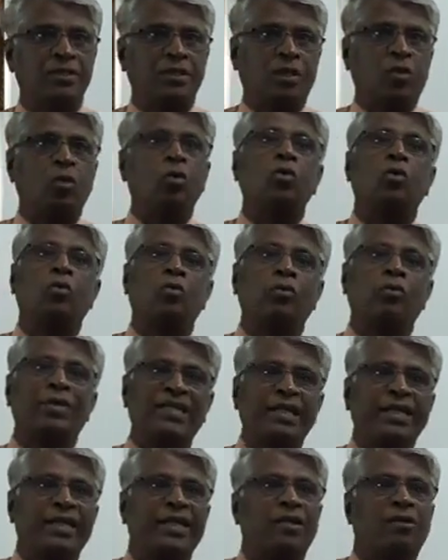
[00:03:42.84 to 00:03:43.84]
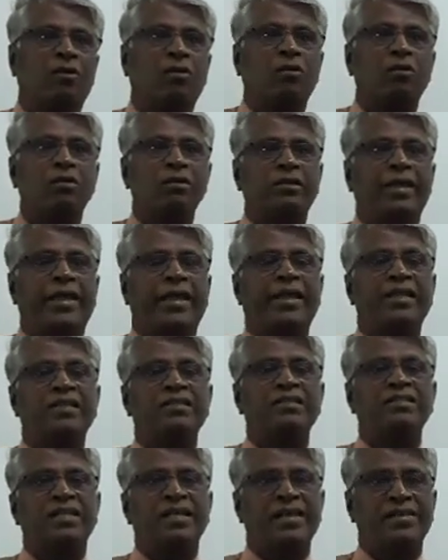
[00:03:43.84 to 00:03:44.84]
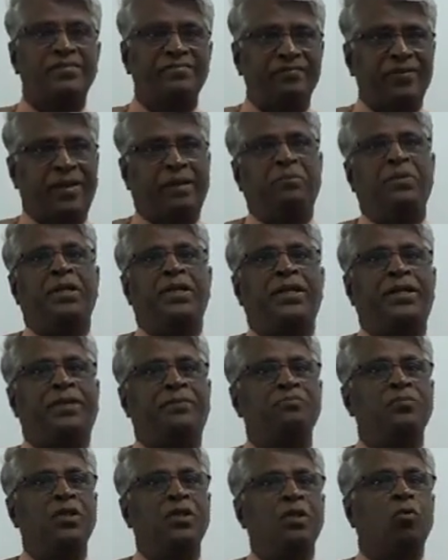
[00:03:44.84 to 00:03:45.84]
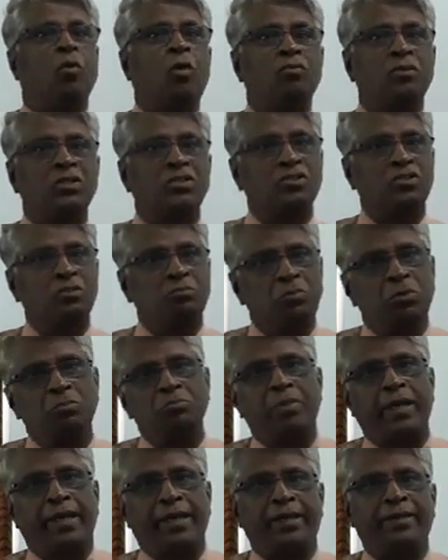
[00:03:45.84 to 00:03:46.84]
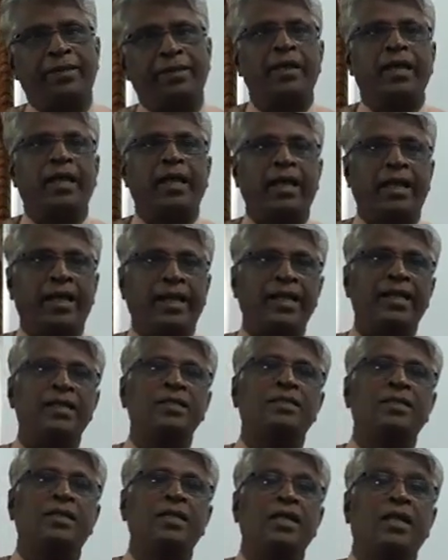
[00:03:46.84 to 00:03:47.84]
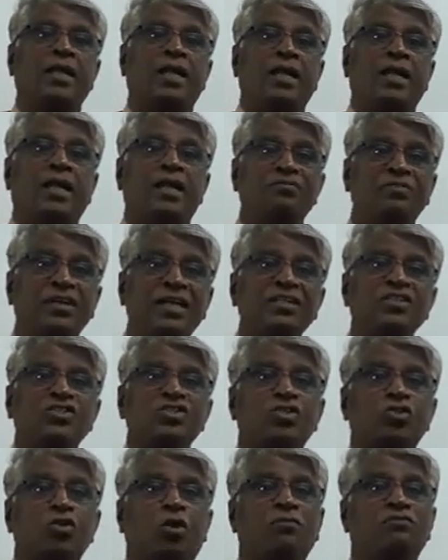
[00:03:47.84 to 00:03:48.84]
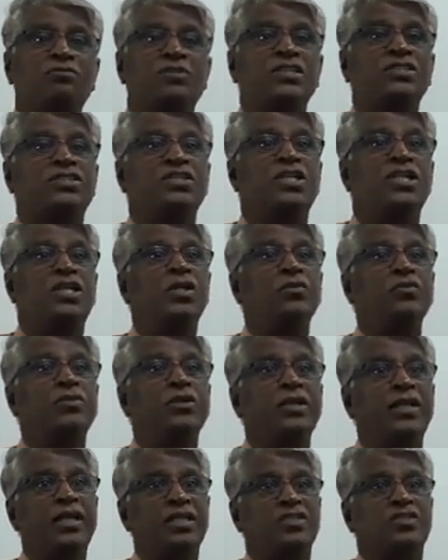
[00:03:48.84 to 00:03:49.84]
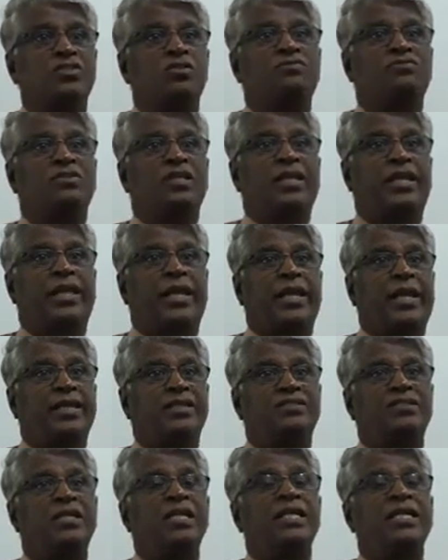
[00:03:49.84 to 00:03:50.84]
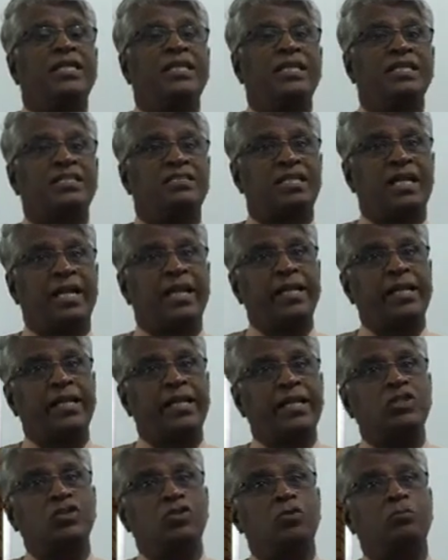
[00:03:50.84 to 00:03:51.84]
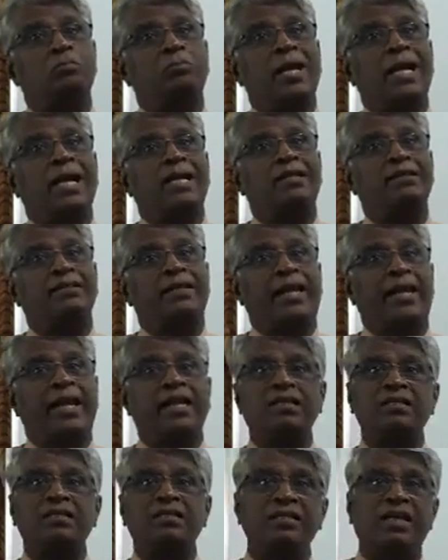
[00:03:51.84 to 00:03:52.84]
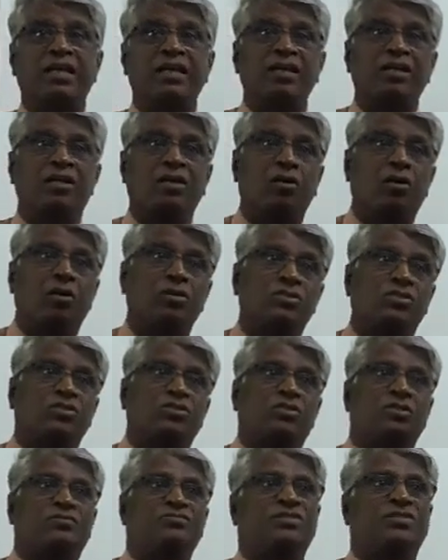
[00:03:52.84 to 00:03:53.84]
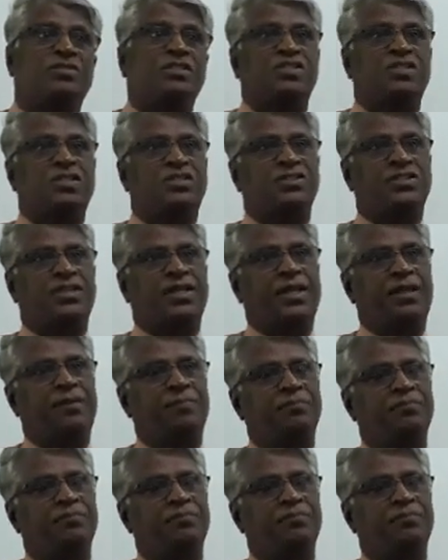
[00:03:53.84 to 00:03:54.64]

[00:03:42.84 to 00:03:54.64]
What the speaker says: who quickly called the entire family over to Mumbai and, convinced of the genuineness of the case, decided to bear the entire cost of the surgery.